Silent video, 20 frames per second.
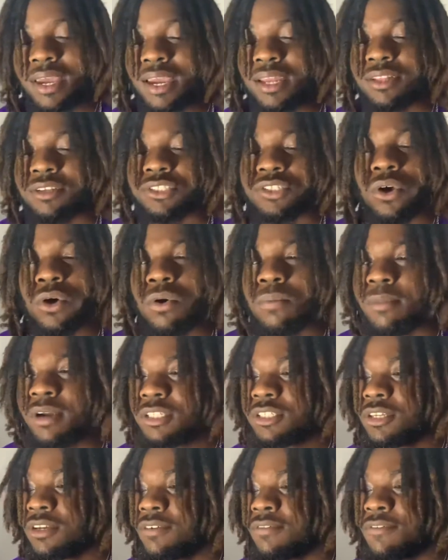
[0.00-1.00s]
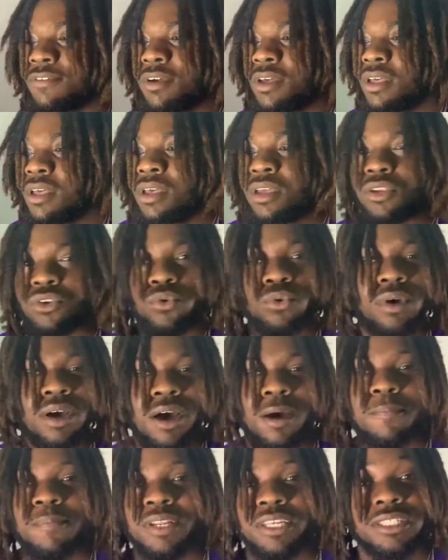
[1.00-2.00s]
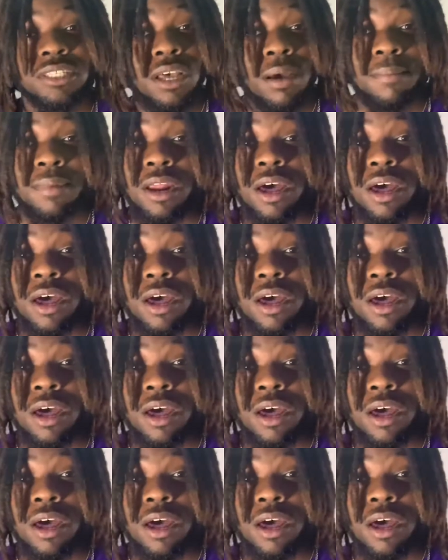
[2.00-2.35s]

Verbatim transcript: there's a whole bunch of new companies coming out of